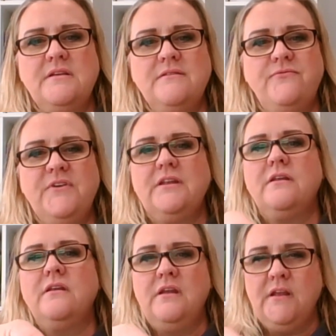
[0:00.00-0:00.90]
fit
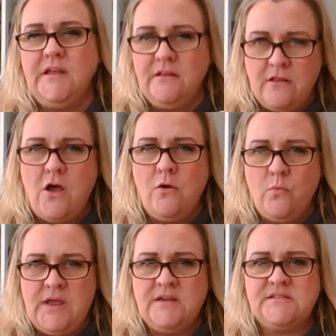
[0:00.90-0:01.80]
long
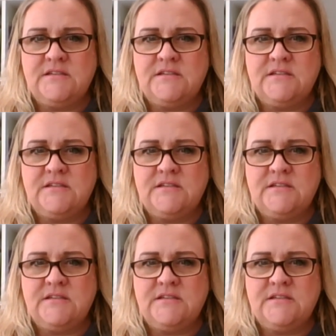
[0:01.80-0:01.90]
ways.